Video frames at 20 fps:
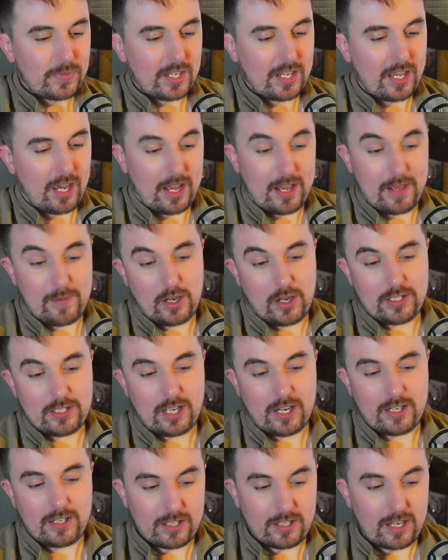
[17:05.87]
And
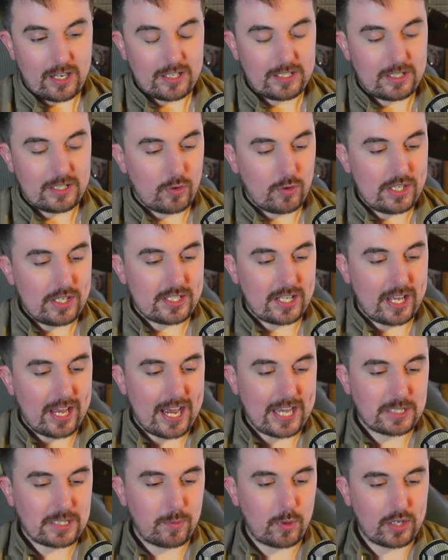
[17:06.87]
the reason I
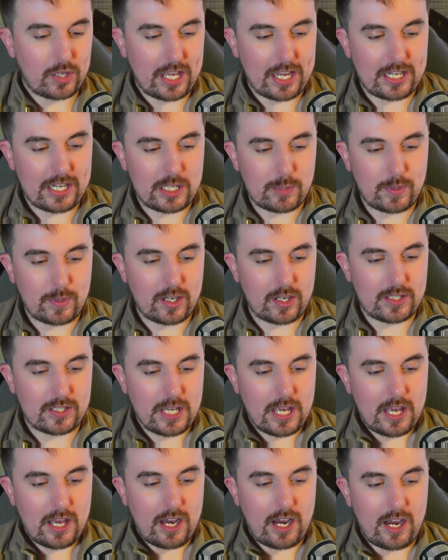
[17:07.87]
ask about gigging is because
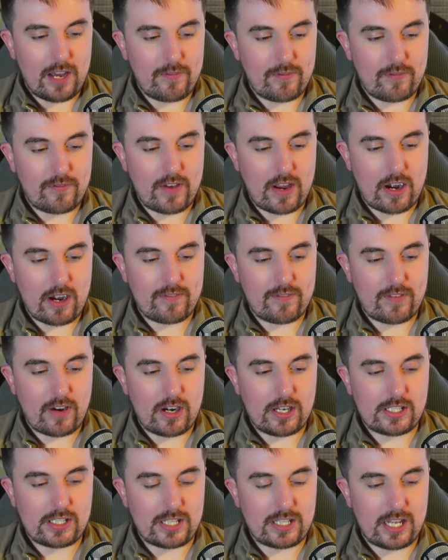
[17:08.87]
I very, very
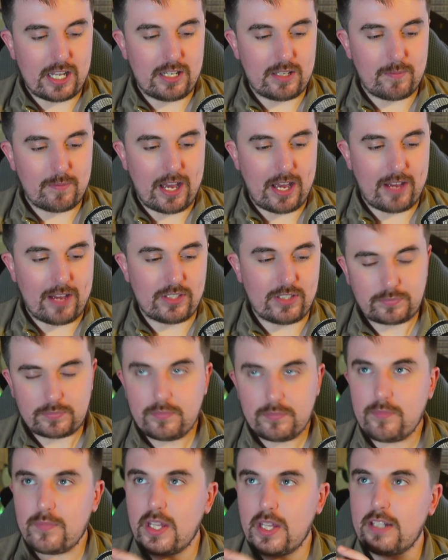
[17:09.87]
seldom have seen
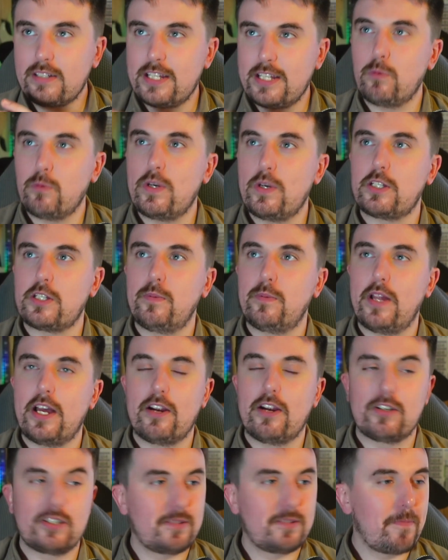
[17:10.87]
tin whistle
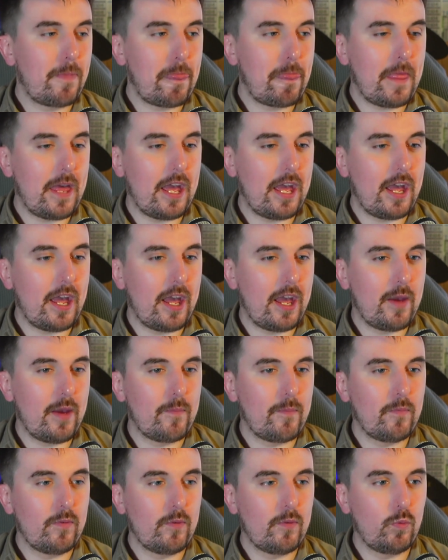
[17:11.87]
players,
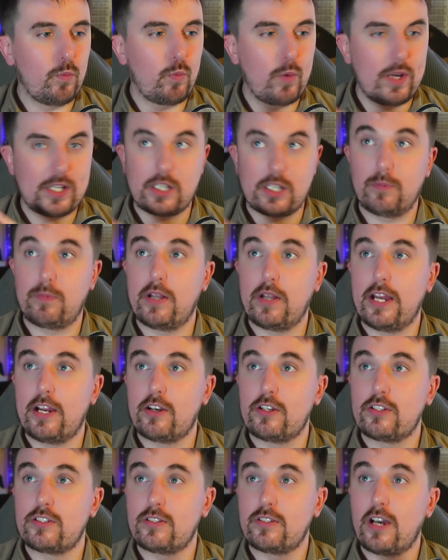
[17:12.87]

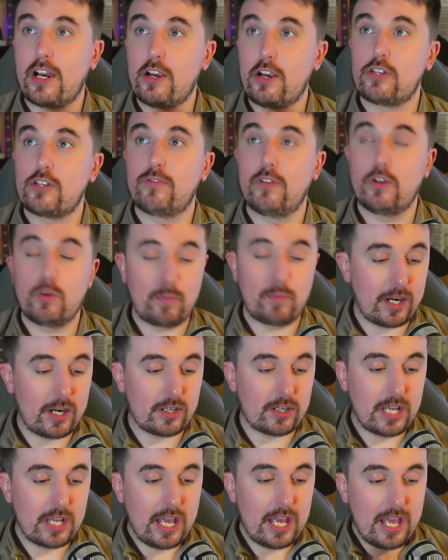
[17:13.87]
Irish flute players
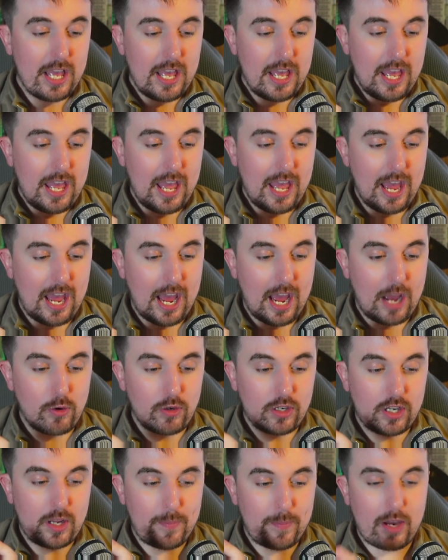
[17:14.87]
out
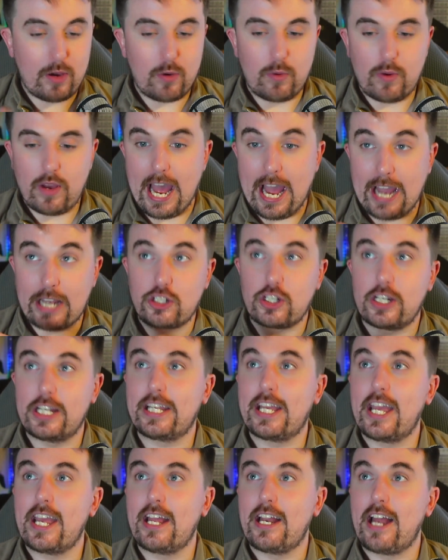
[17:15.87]
and about actually
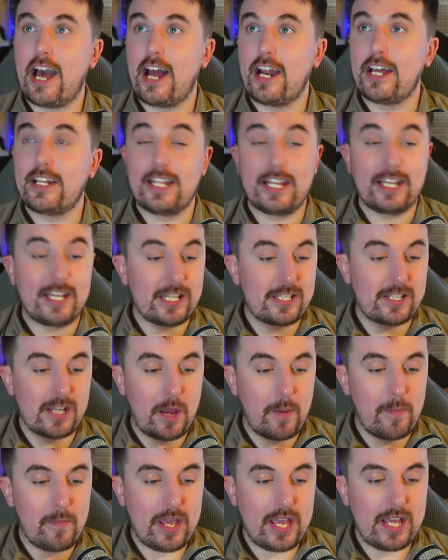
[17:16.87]
gigging. And I think it's
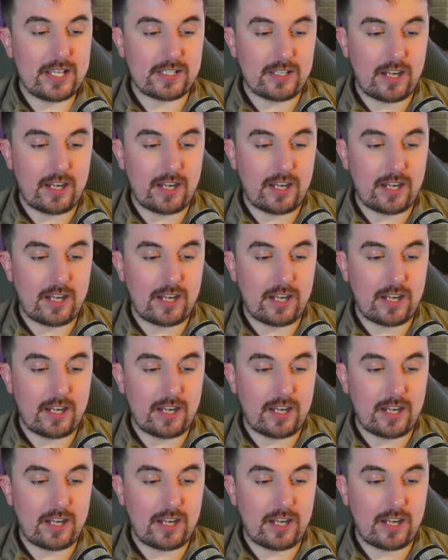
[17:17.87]
amazing.